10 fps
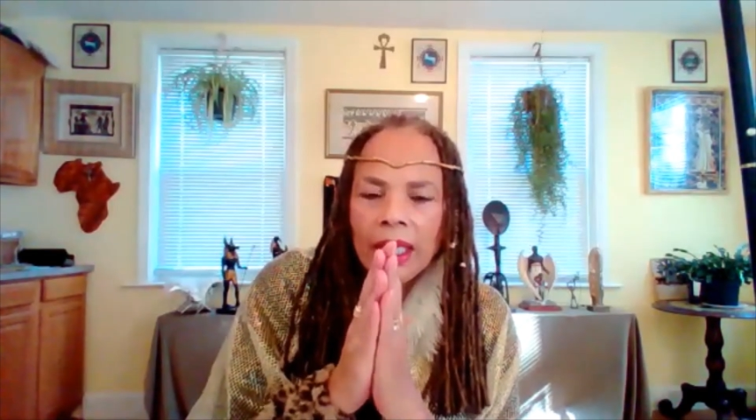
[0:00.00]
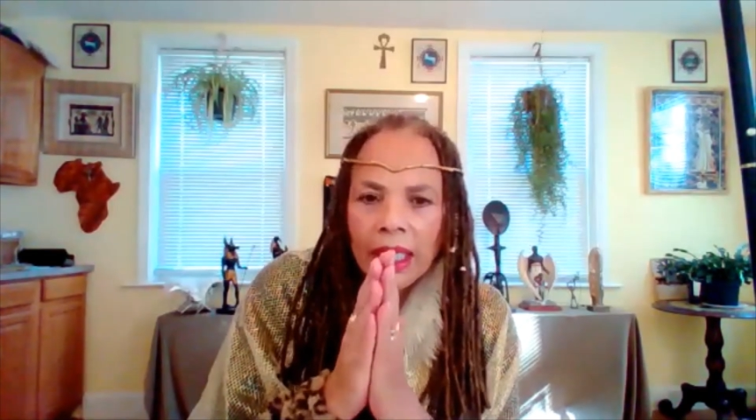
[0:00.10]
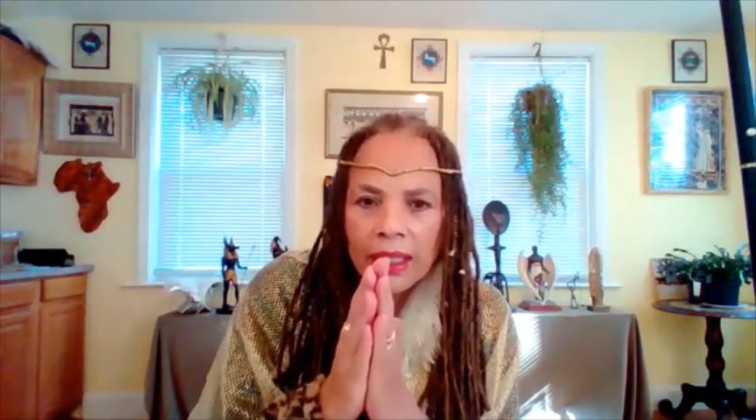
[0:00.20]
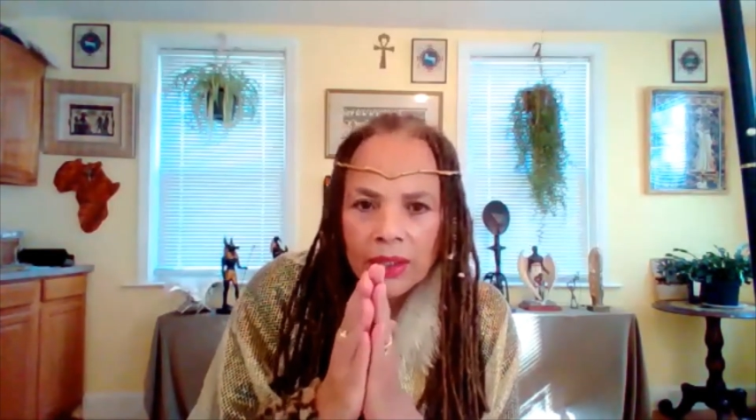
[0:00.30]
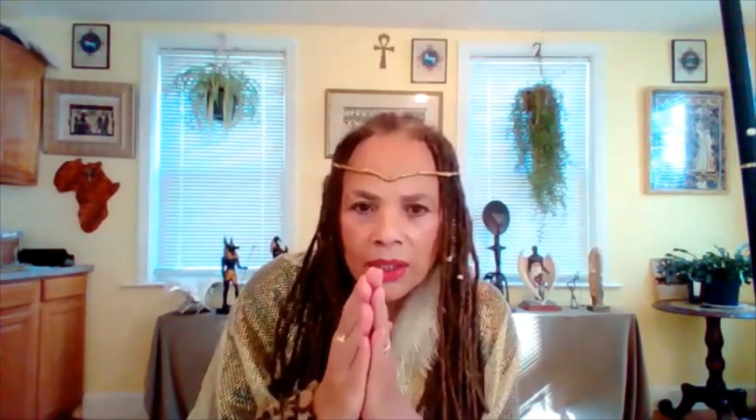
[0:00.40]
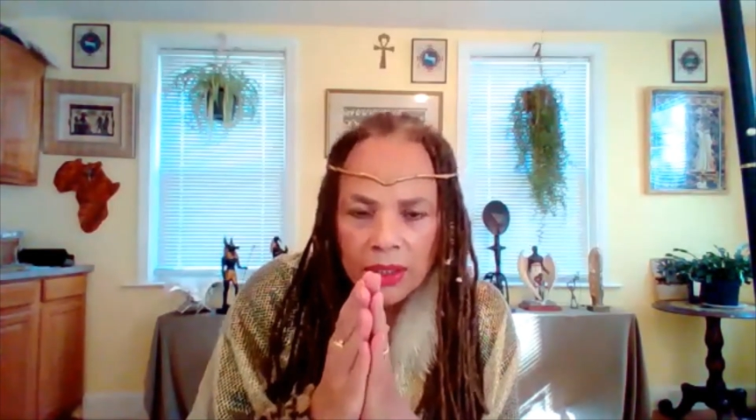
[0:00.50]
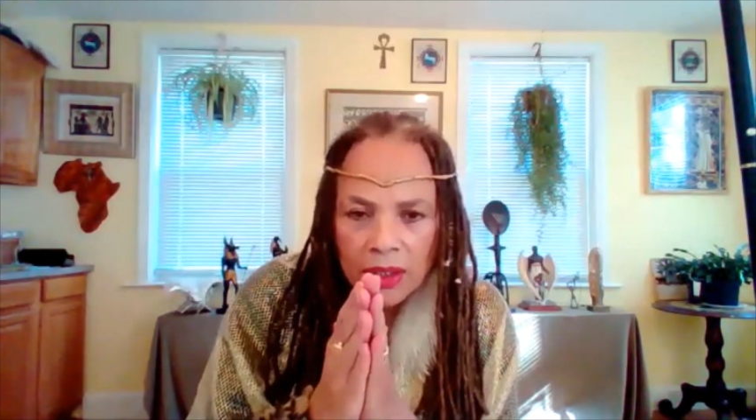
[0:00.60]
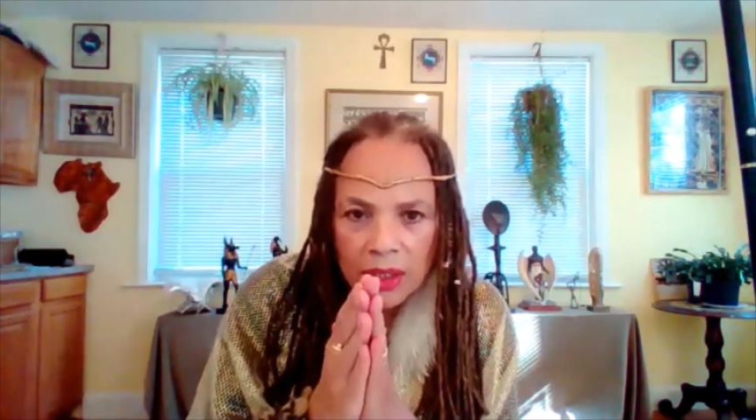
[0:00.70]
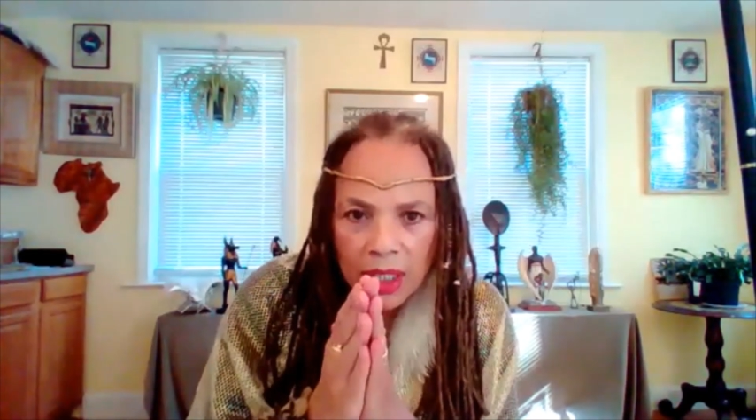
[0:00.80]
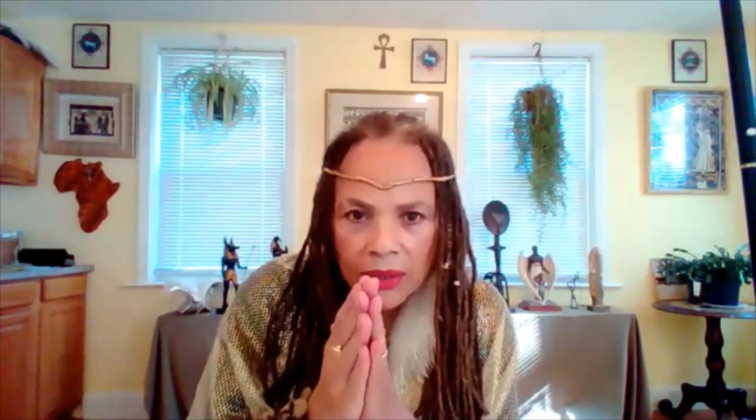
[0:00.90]
And the
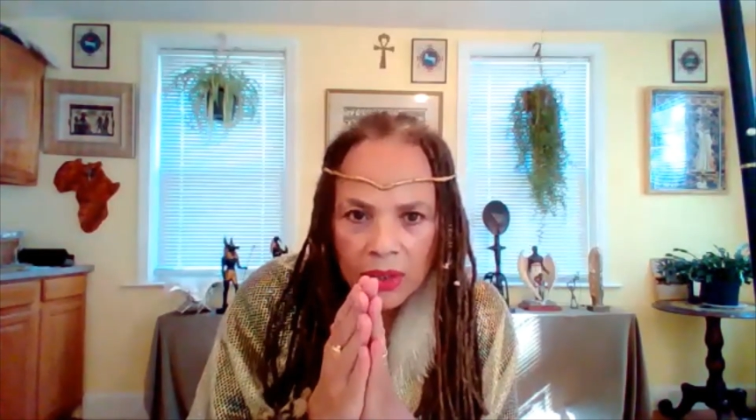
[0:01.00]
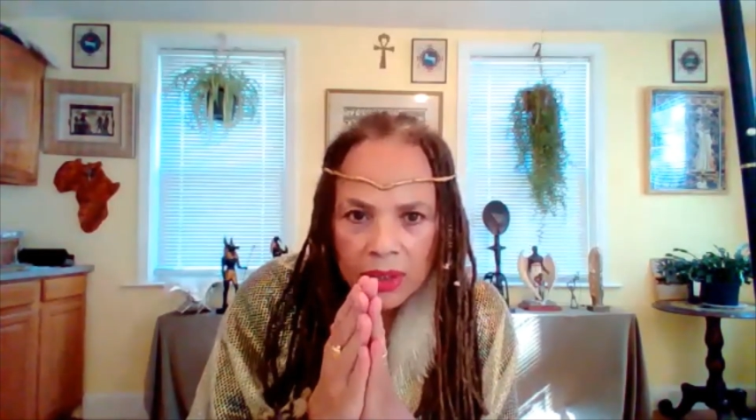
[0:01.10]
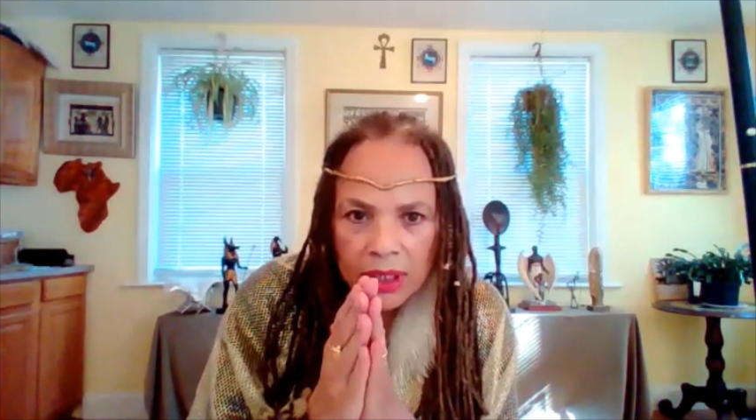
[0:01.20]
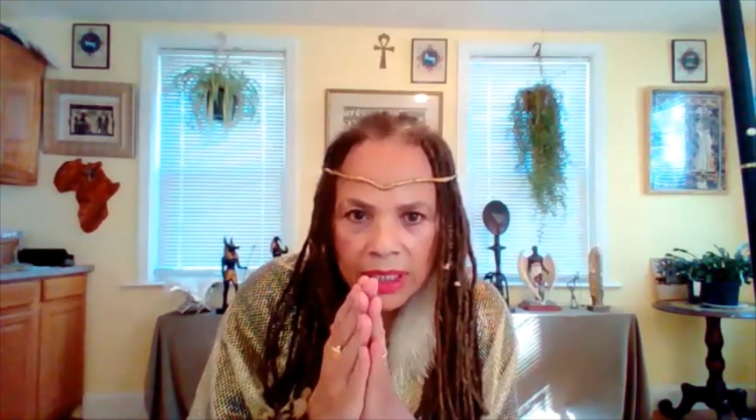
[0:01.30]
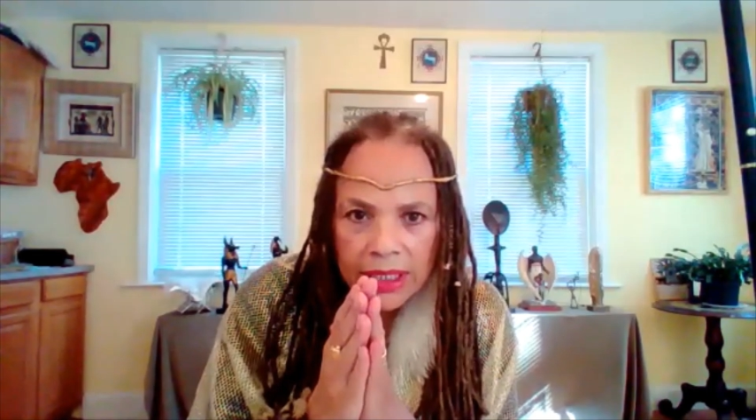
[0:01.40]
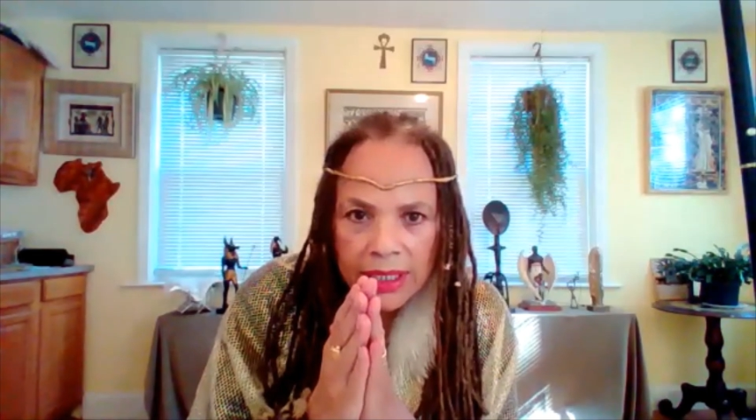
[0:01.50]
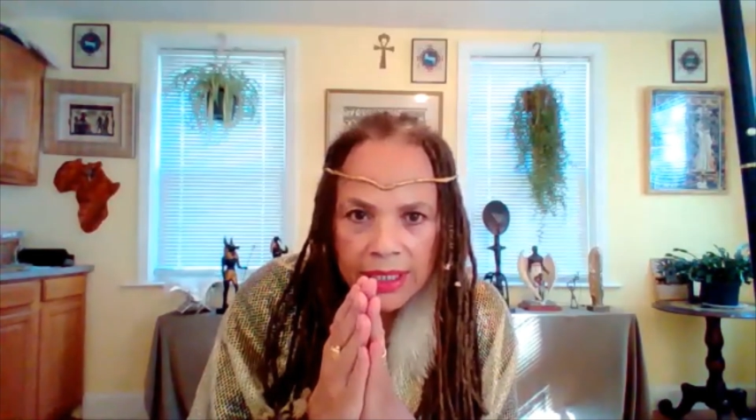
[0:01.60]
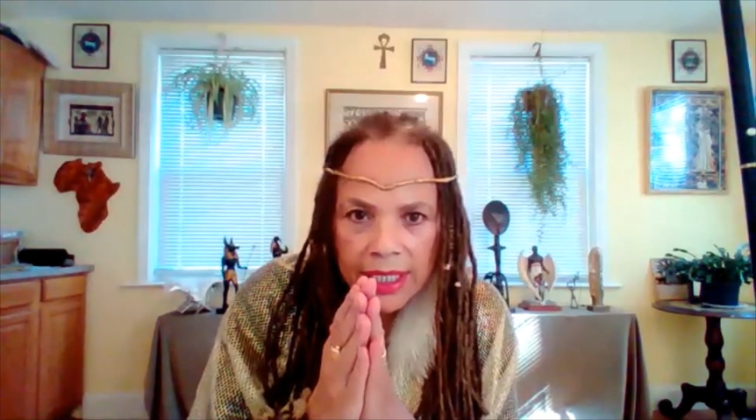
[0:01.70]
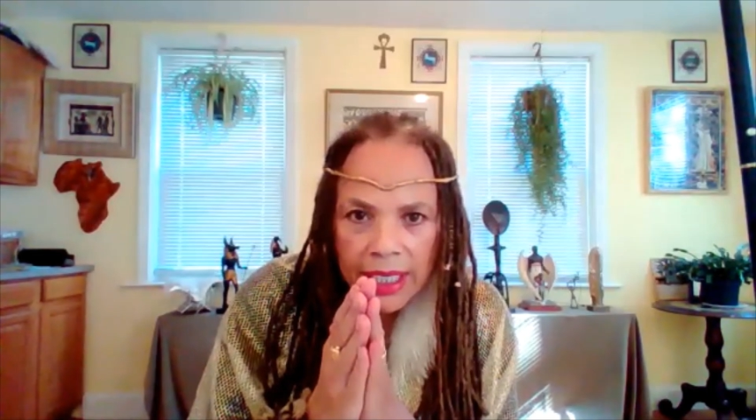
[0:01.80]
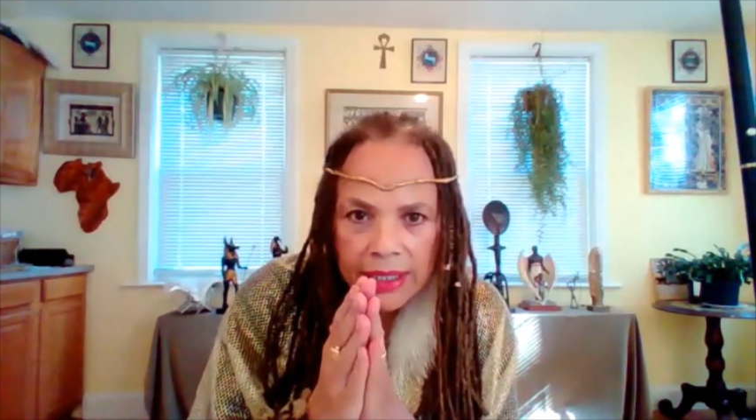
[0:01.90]
other, Linda
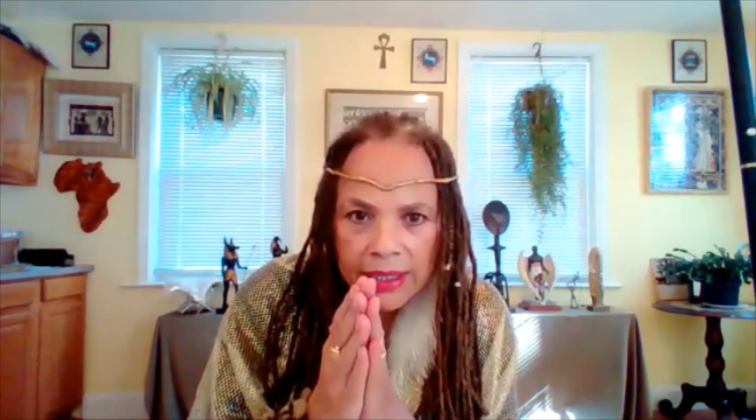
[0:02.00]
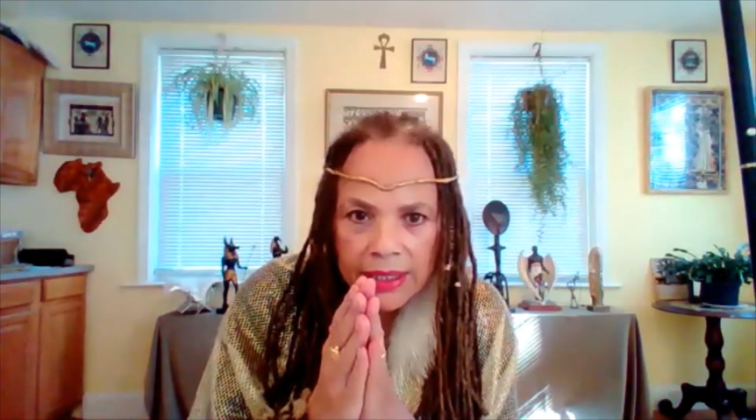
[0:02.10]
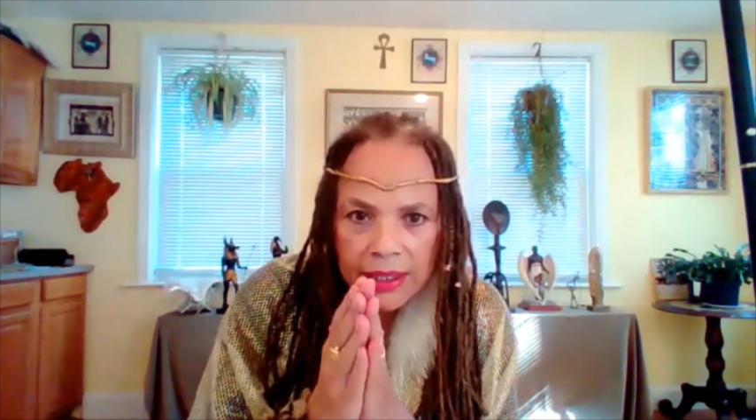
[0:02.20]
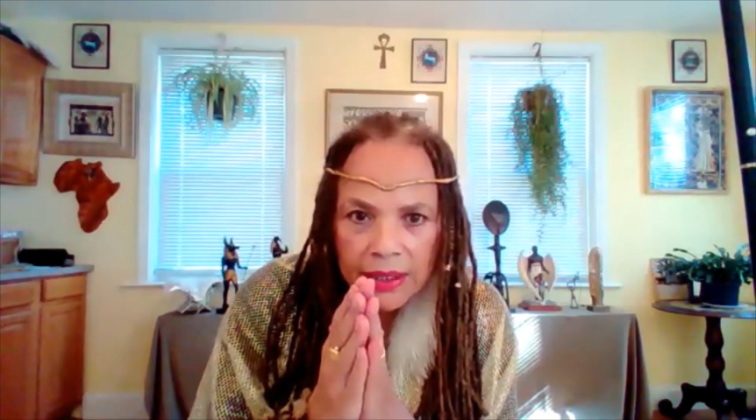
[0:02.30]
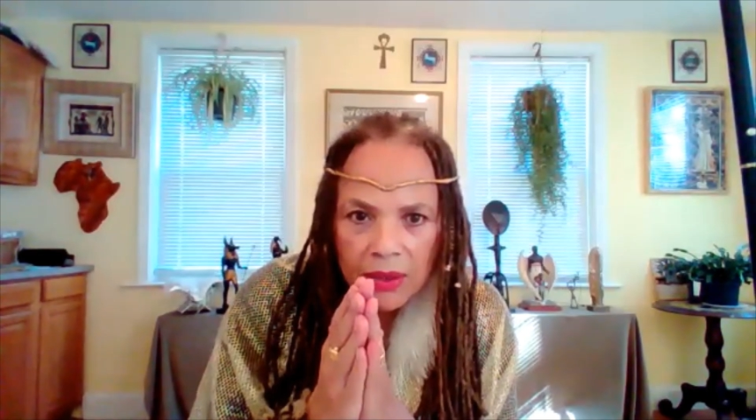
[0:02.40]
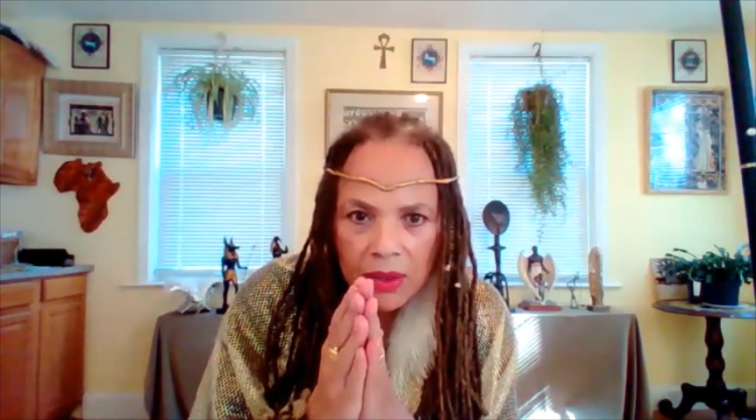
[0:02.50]
says,